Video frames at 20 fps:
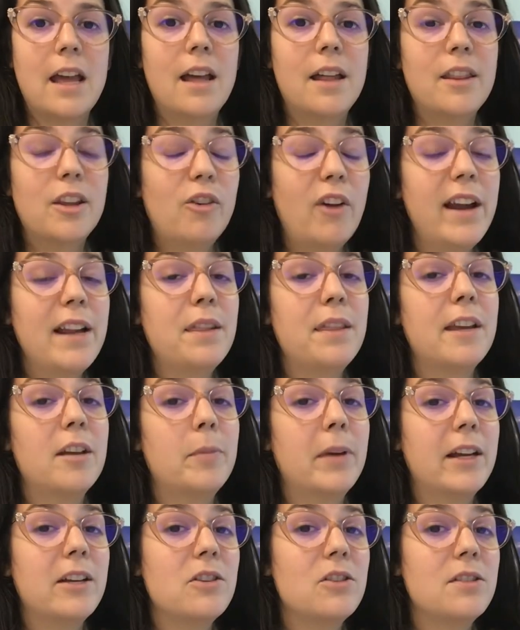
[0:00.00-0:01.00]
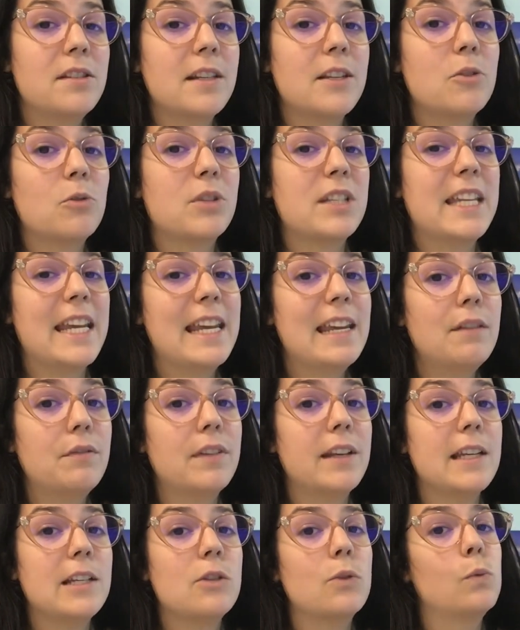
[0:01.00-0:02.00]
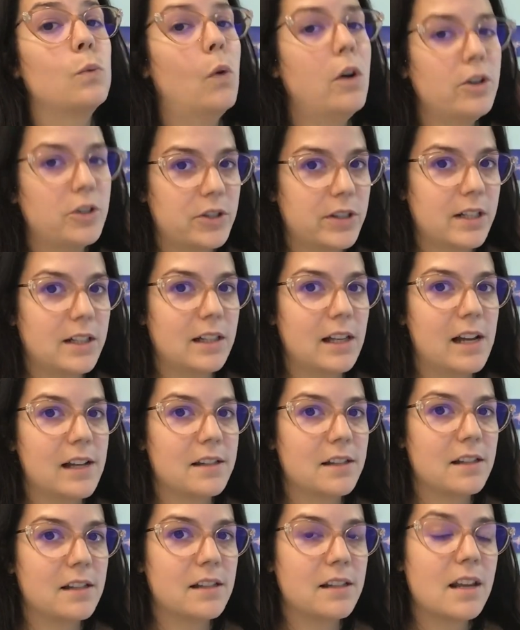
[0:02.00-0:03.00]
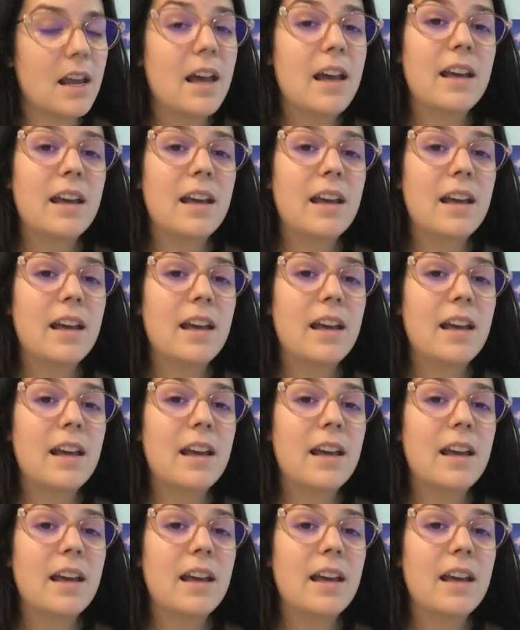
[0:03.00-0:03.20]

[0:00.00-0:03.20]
The great thing about using your TV to watch the classes